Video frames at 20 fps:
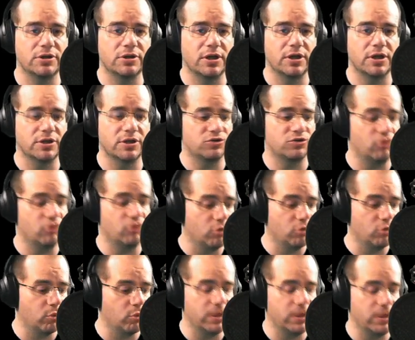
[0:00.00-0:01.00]
either strong
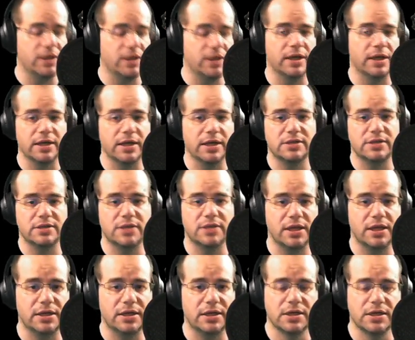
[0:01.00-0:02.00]
or weak against
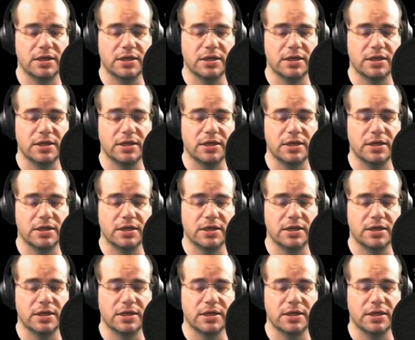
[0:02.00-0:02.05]
that.